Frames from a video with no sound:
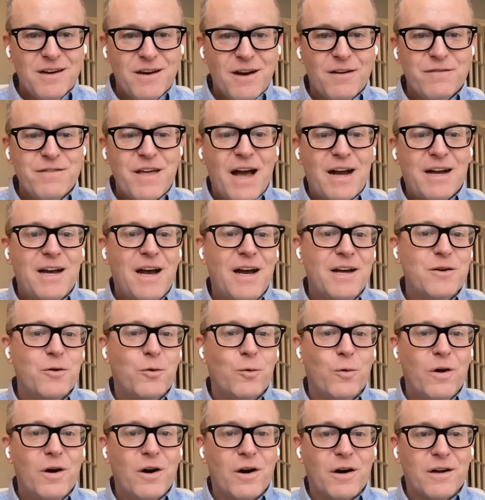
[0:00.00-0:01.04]
of that kind of
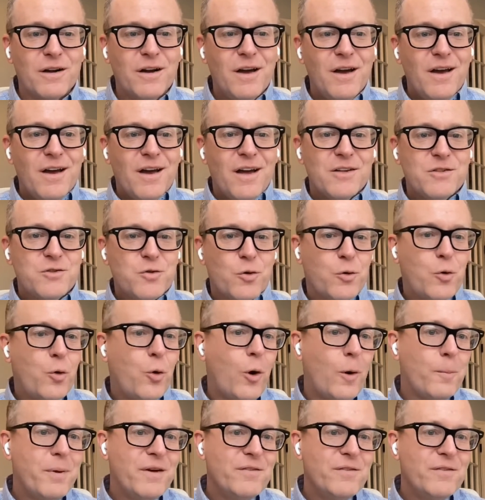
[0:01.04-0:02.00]
work. And so CORE